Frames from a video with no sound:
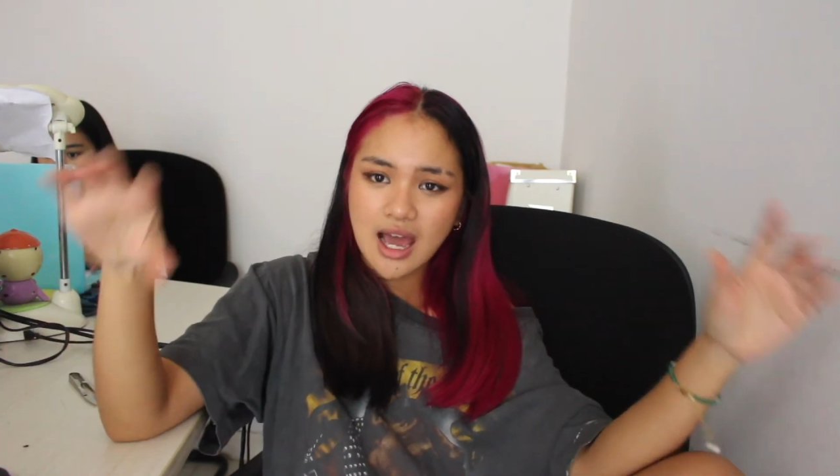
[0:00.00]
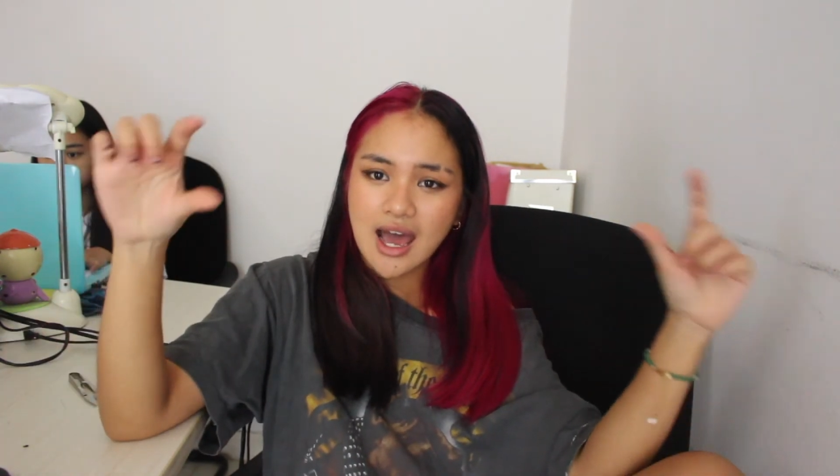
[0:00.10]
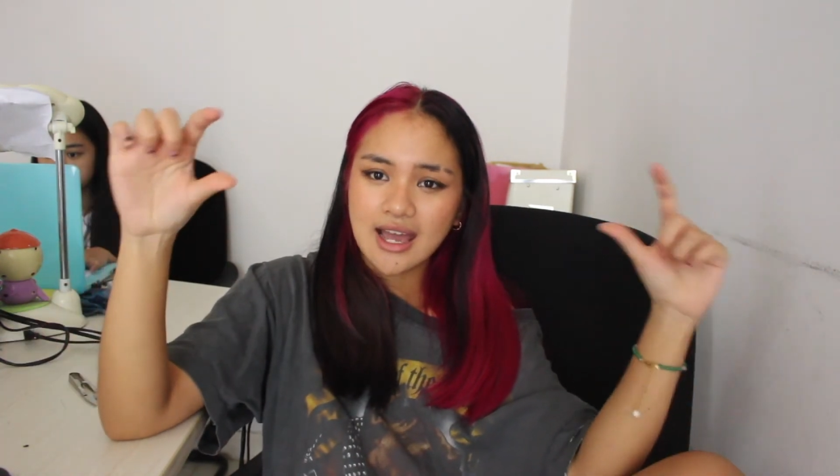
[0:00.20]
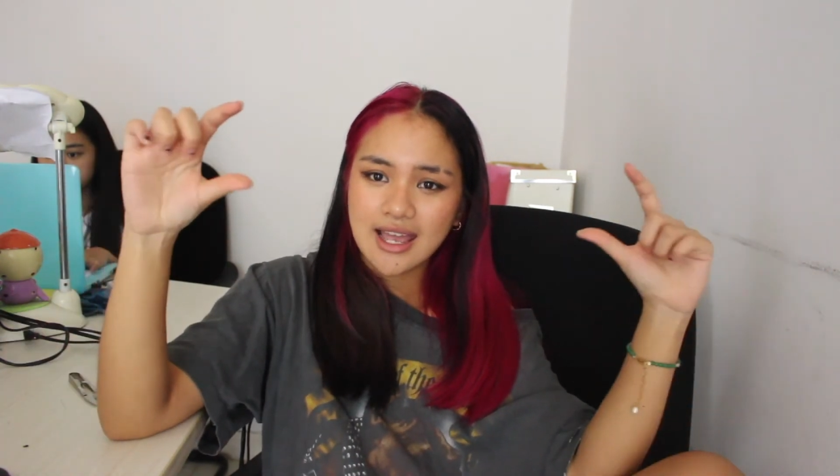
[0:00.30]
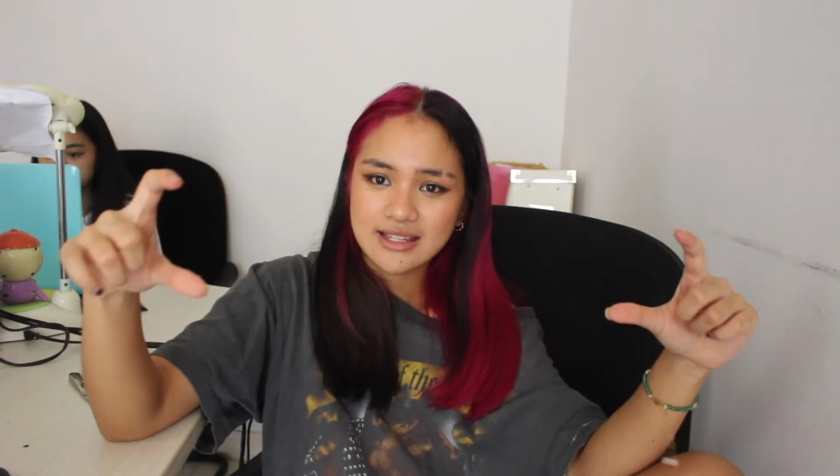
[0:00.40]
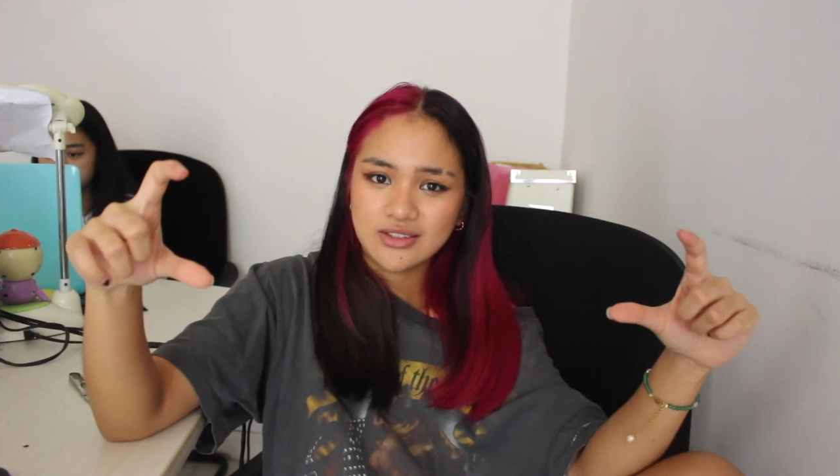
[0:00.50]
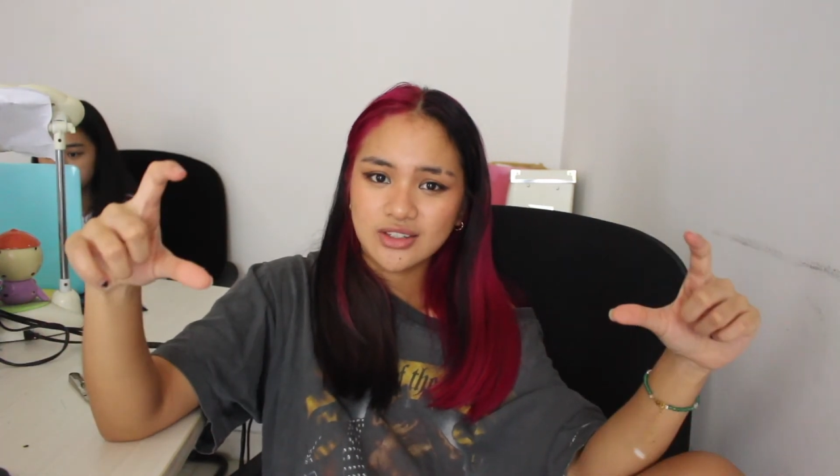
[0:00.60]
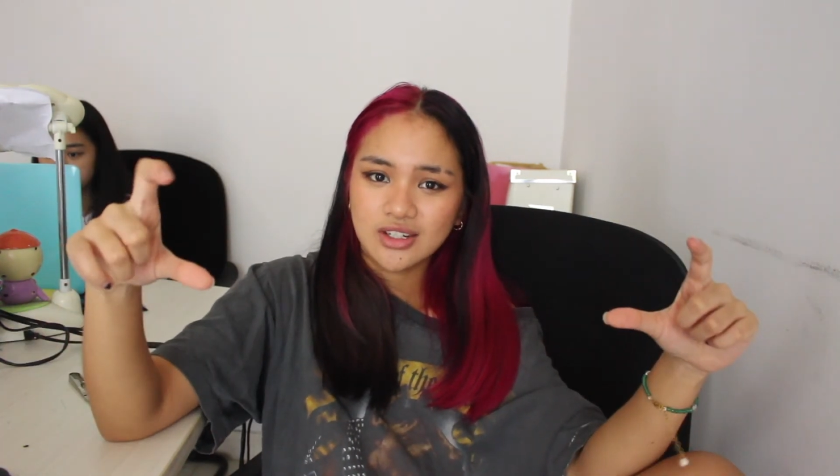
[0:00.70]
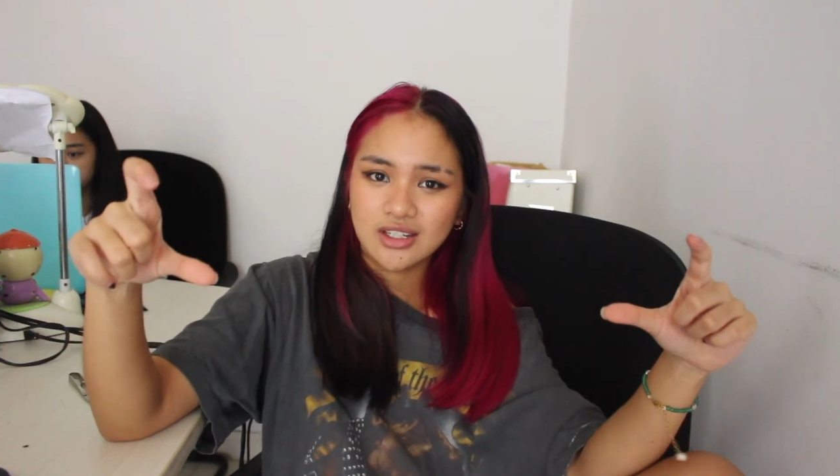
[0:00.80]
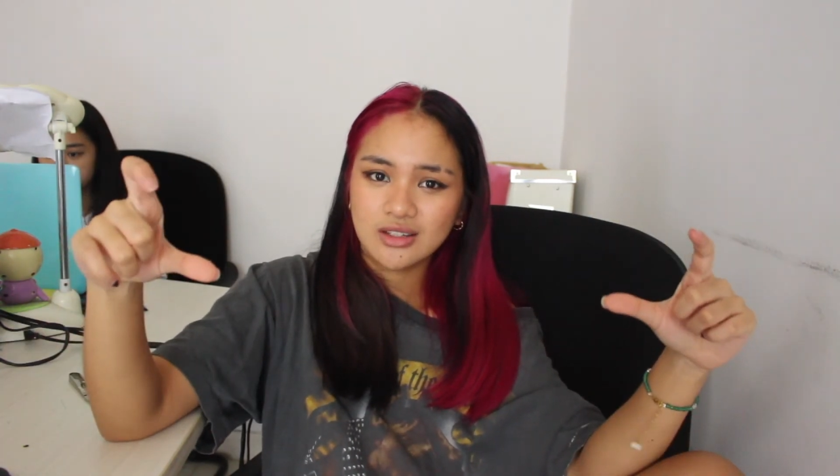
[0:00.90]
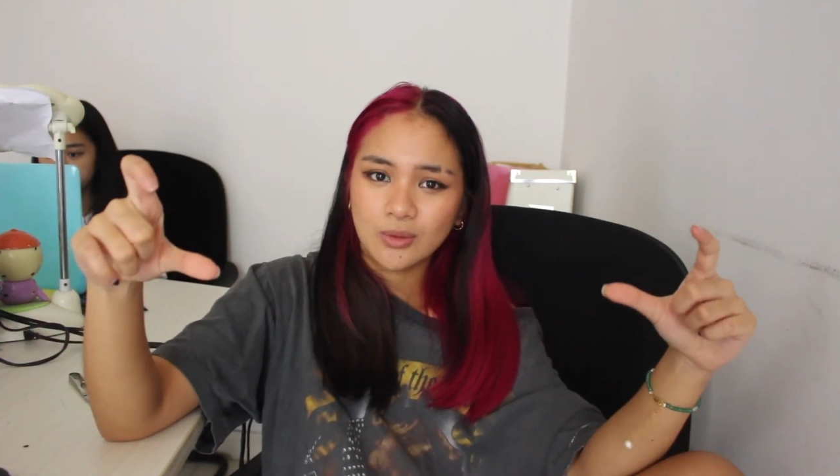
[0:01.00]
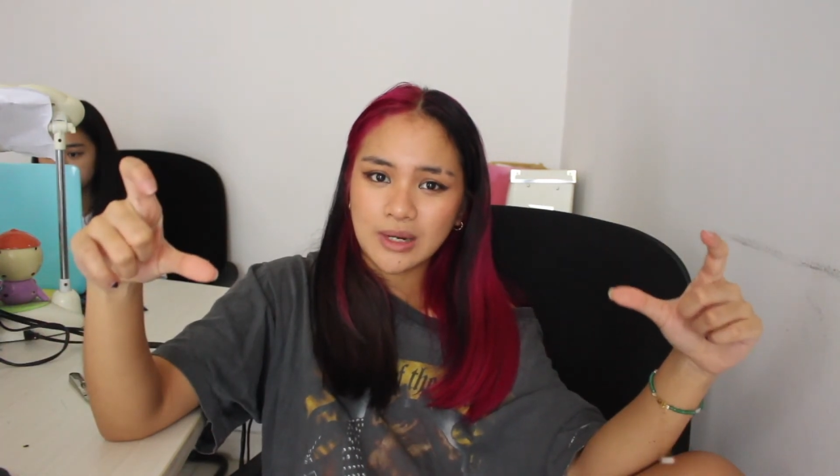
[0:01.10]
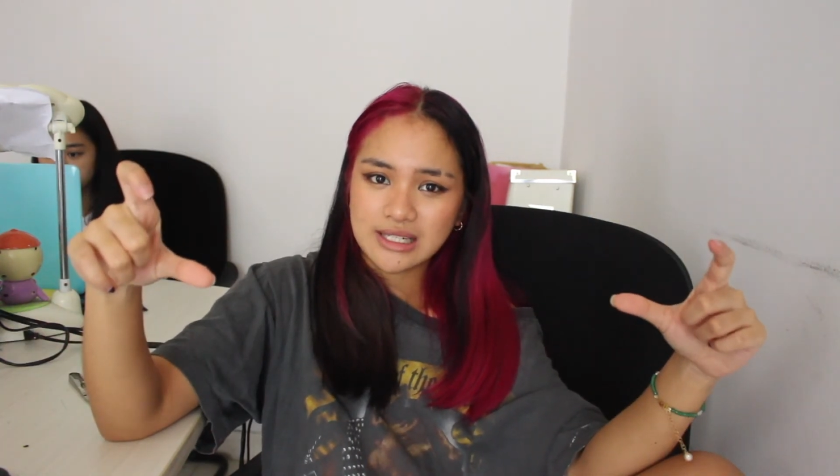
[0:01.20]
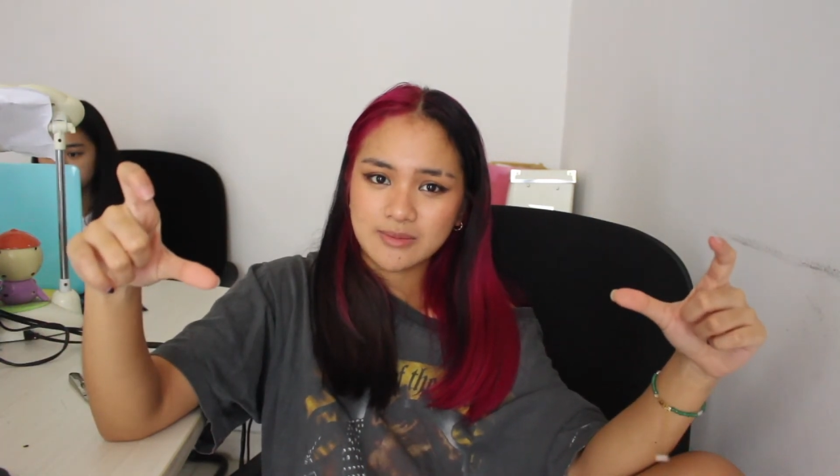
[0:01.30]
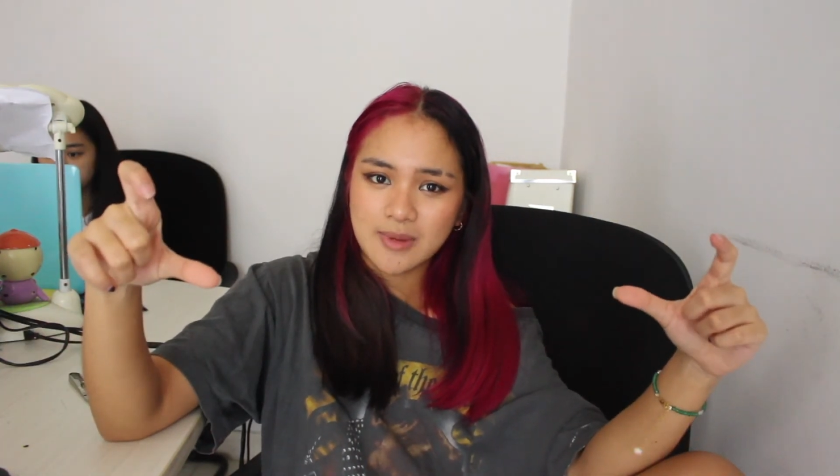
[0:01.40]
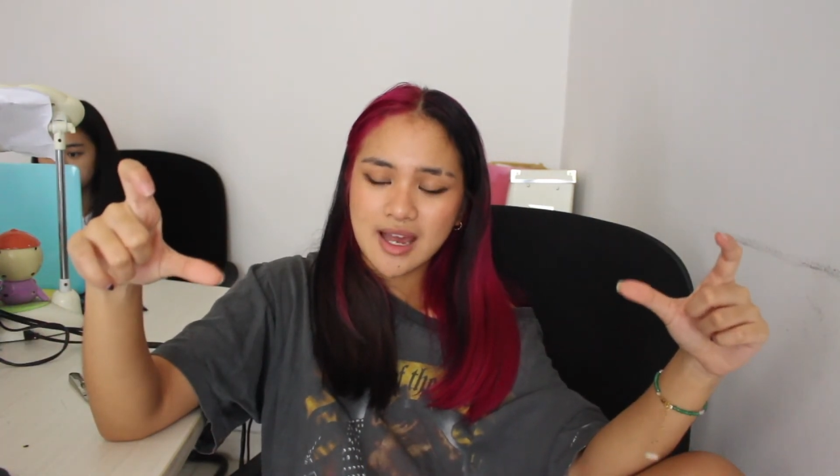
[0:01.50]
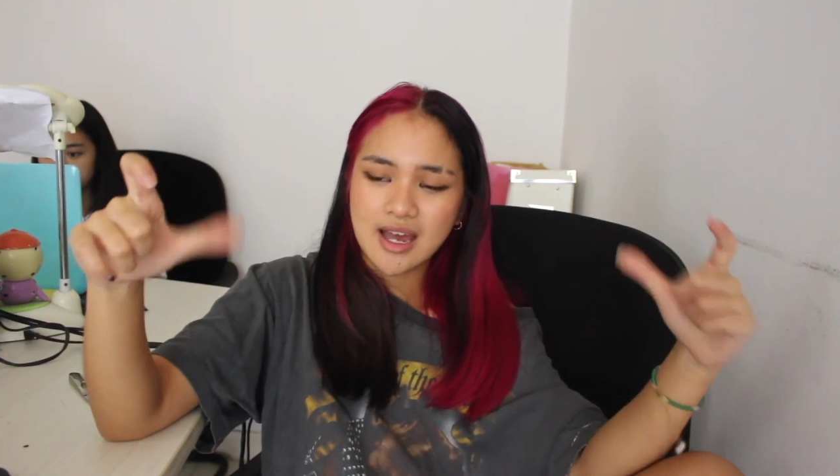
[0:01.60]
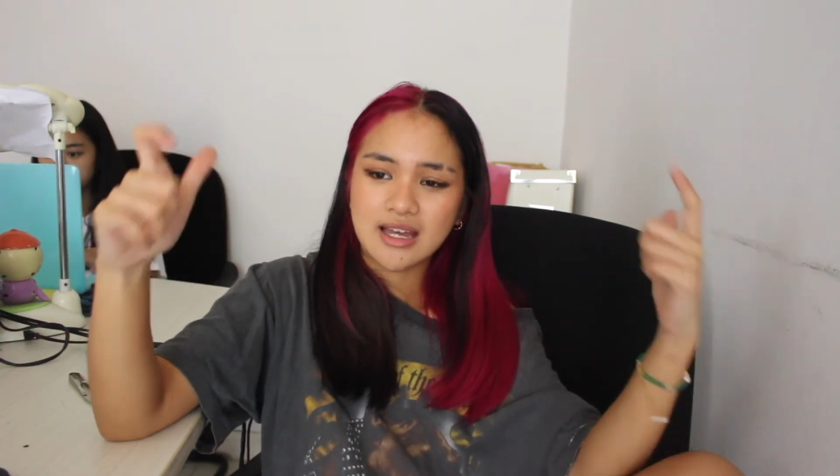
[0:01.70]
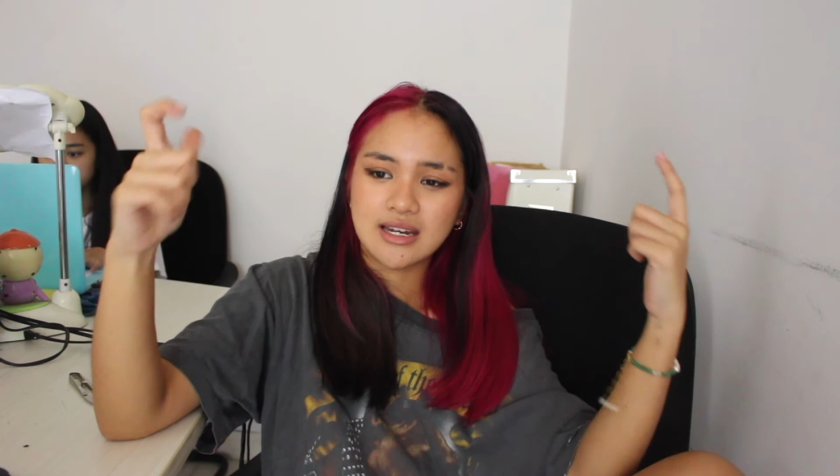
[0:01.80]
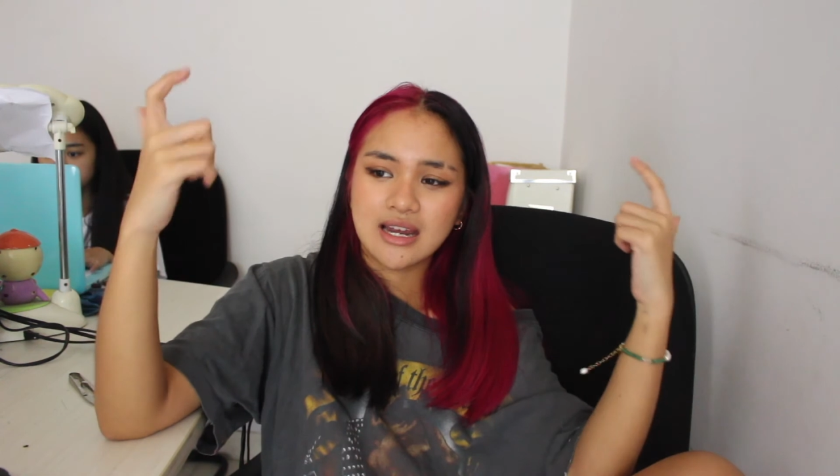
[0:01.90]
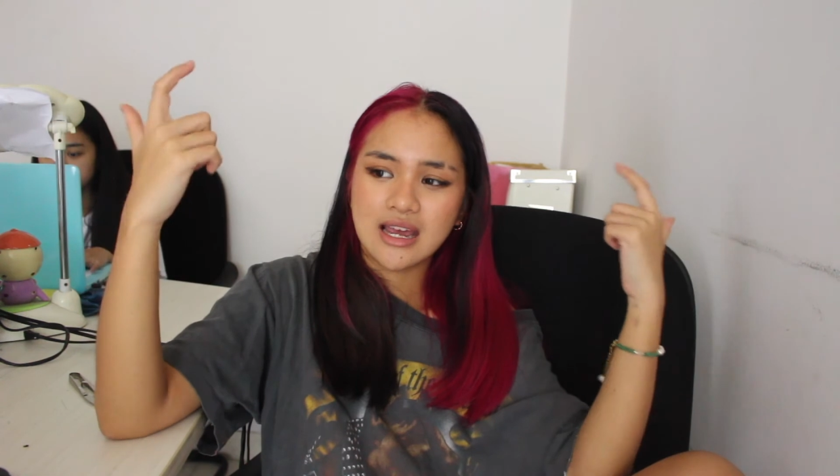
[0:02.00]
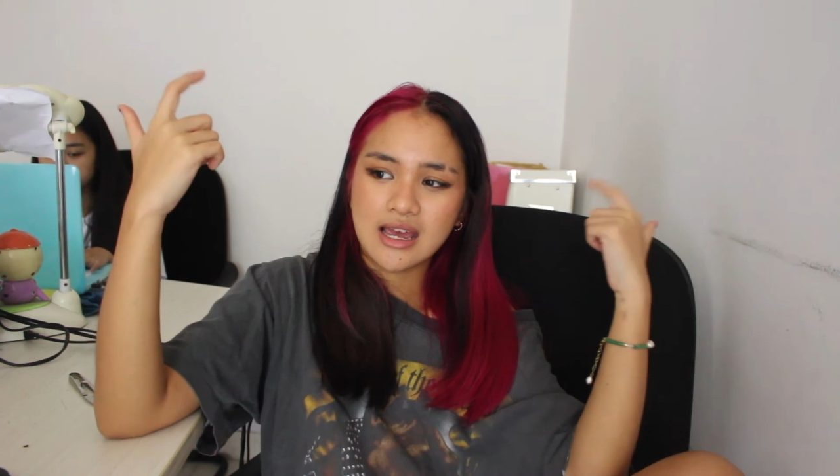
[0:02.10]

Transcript: I inserted in the waistband